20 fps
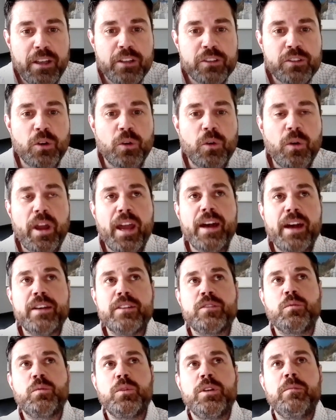So
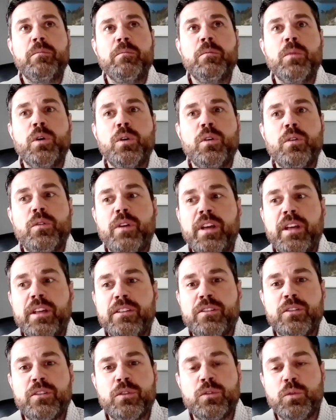as we move
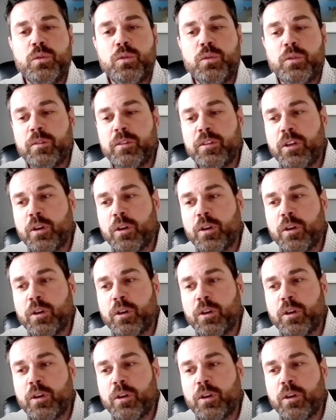into,